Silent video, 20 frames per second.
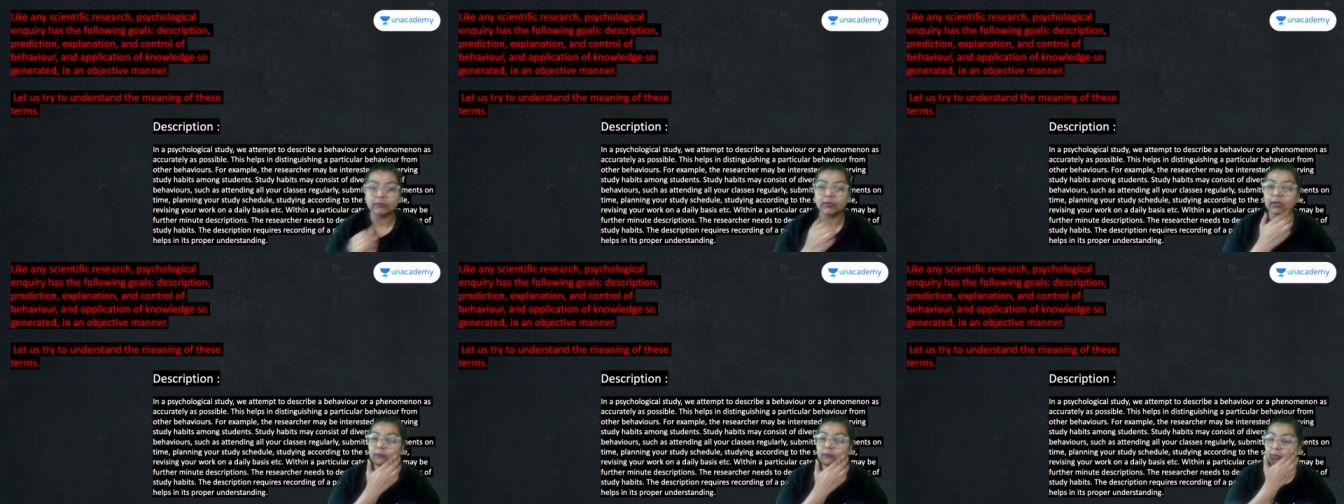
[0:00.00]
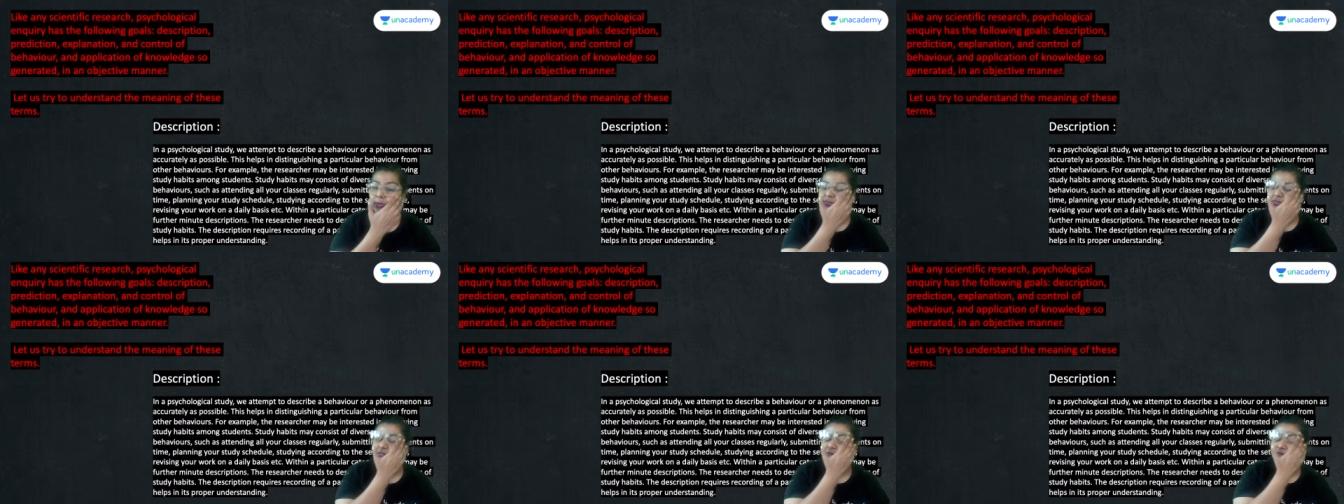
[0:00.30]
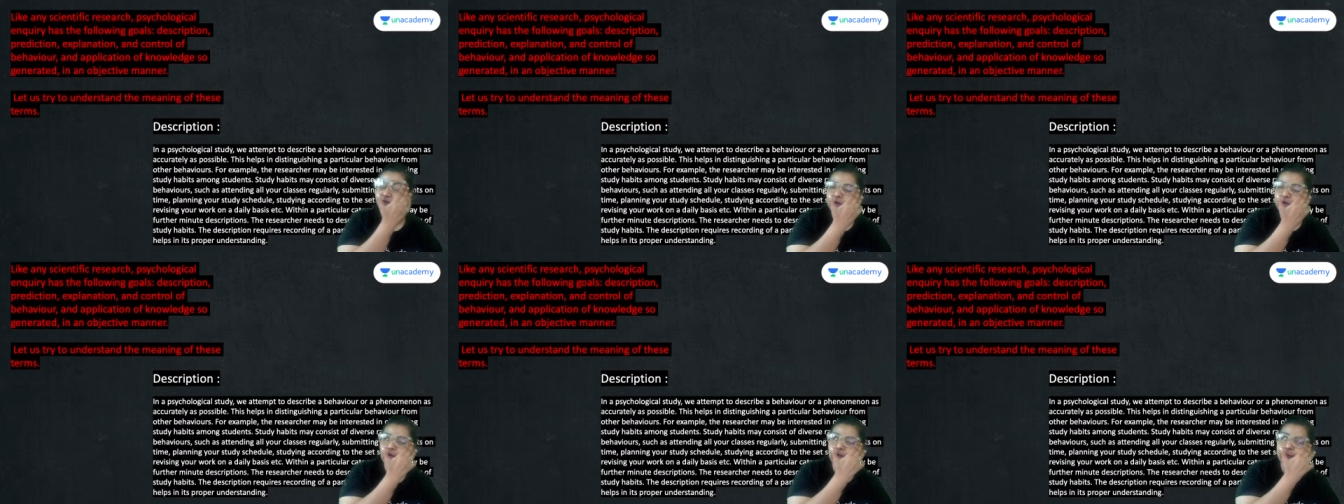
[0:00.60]
What is the
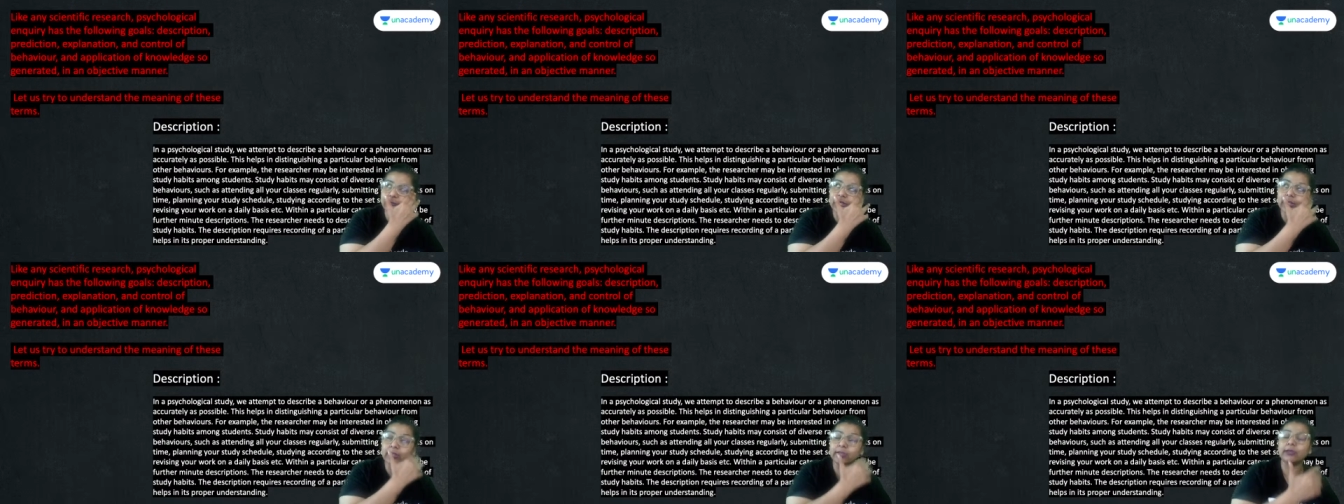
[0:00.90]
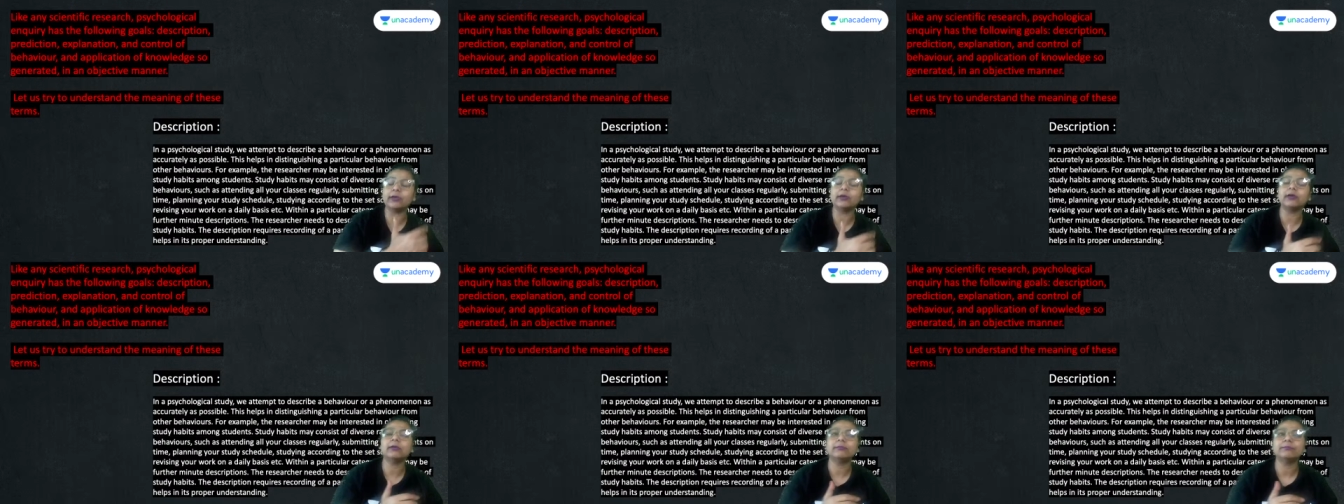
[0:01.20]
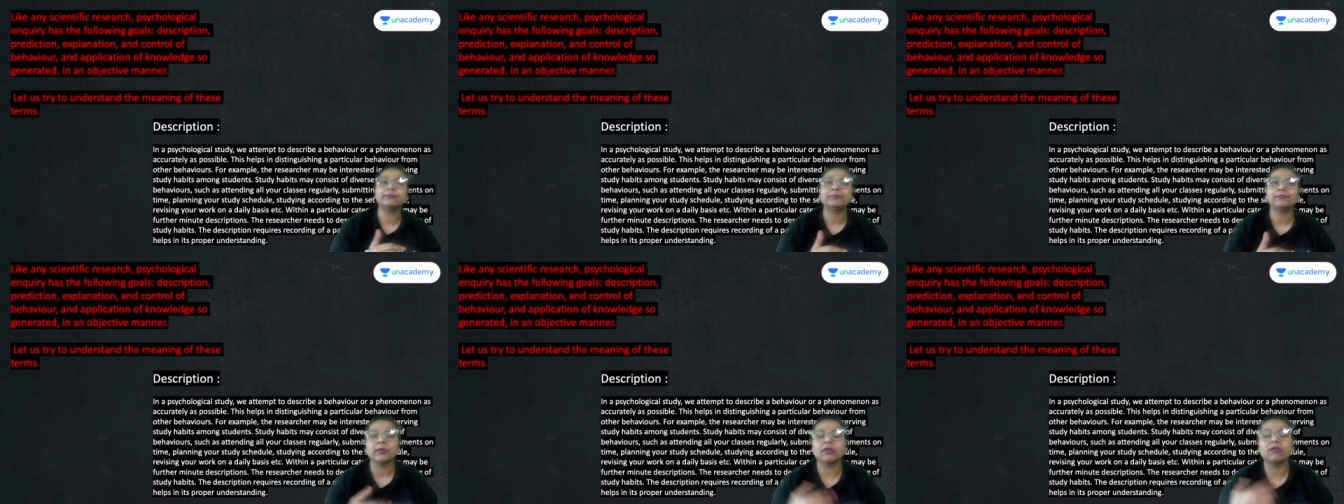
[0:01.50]
phenomena here?
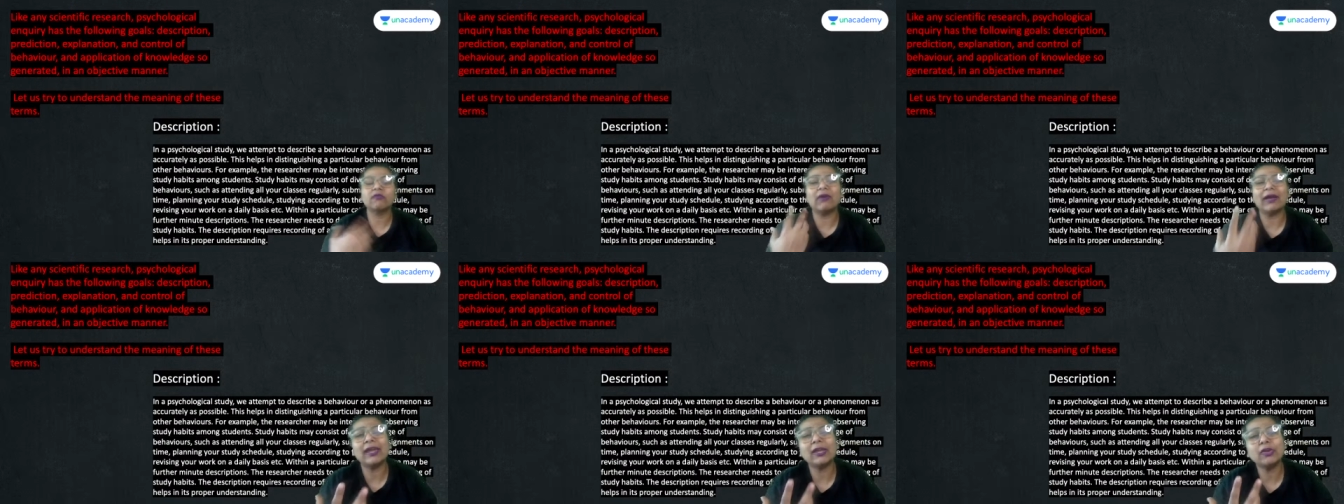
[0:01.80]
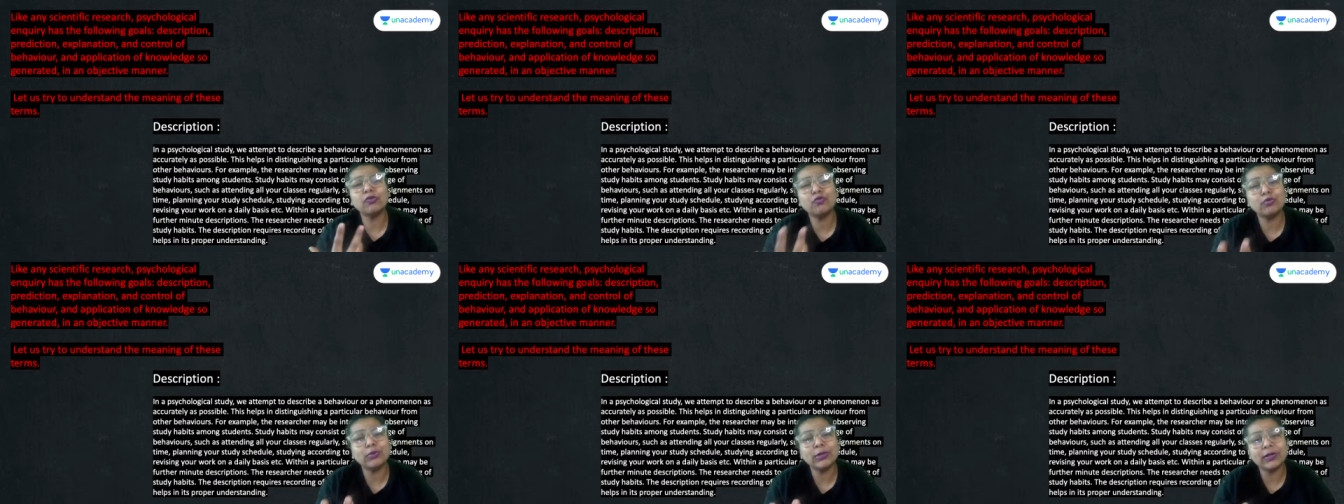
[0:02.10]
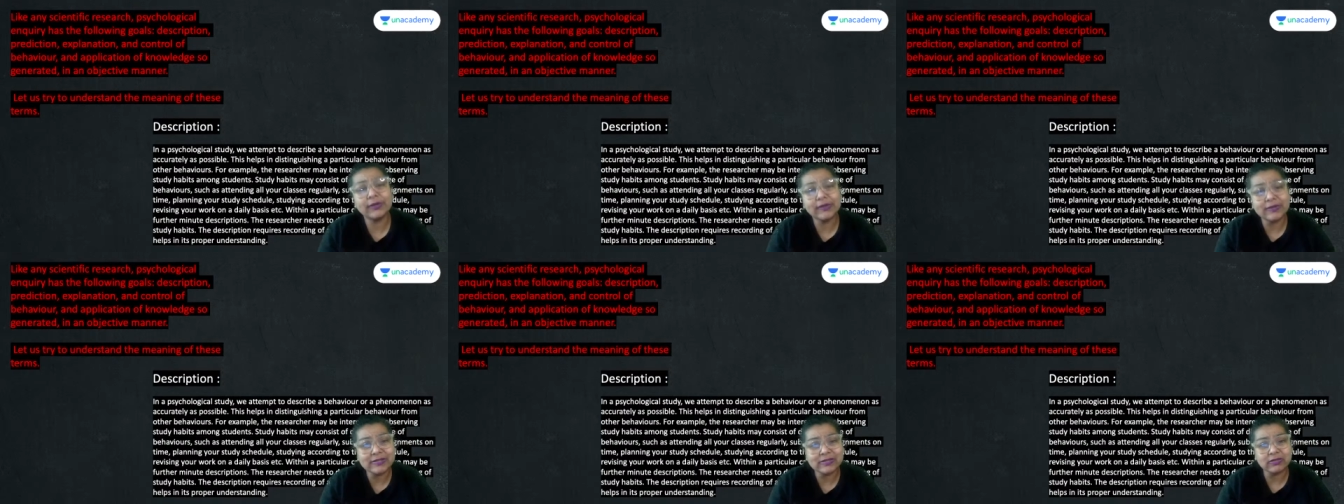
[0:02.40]
Why are you doing
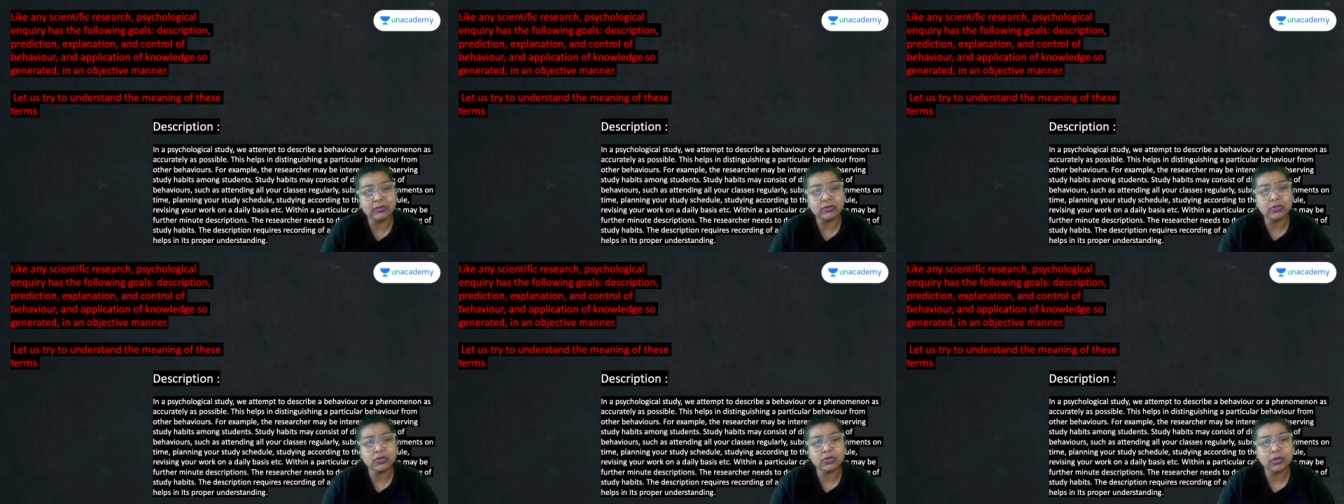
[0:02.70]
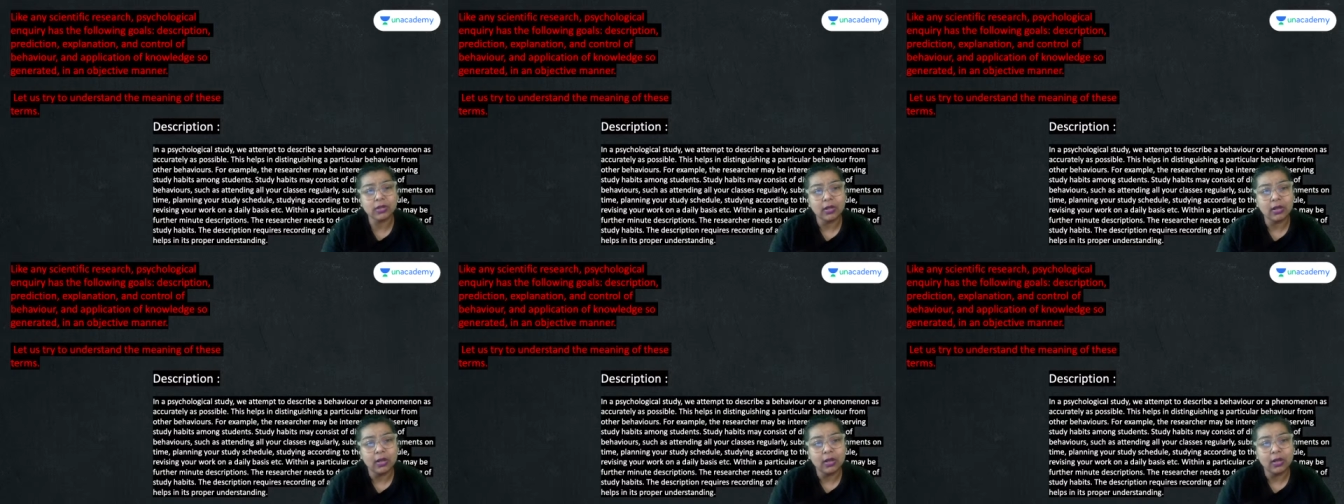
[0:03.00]
a research?